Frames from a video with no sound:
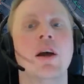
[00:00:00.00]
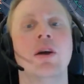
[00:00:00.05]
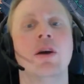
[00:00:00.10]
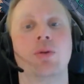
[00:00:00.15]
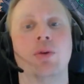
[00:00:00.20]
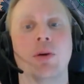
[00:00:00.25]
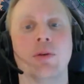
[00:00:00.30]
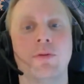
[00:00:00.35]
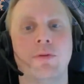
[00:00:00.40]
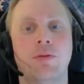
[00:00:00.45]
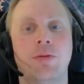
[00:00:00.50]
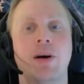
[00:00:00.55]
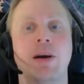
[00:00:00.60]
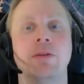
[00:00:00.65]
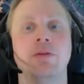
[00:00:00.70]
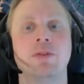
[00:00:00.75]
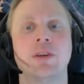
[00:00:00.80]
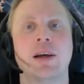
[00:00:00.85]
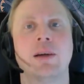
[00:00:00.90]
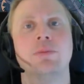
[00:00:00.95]
you have
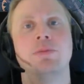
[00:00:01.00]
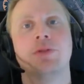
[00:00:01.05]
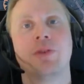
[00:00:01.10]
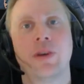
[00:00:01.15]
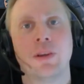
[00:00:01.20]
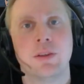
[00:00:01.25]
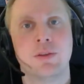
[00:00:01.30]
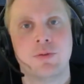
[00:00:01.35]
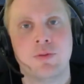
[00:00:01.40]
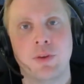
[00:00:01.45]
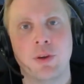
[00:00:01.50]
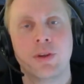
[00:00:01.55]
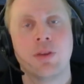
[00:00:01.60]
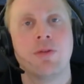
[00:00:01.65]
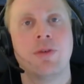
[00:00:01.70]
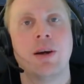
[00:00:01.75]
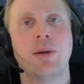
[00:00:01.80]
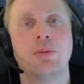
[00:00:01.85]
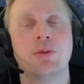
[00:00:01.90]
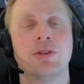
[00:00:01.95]
5 times
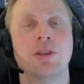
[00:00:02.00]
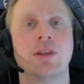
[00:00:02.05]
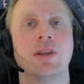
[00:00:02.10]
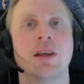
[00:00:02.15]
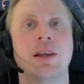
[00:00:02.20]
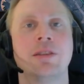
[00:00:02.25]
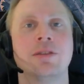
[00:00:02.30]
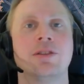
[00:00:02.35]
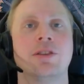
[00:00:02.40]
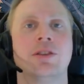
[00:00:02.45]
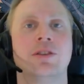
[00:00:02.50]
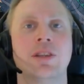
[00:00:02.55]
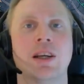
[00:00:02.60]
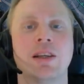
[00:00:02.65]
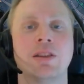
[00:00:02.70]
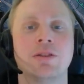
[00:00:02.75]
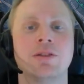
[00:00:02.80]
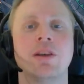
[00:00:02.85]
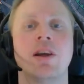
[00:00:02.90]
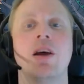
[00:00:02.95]
35% extra
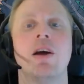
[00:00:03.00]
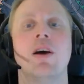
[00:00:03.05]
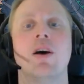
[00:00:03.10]
chance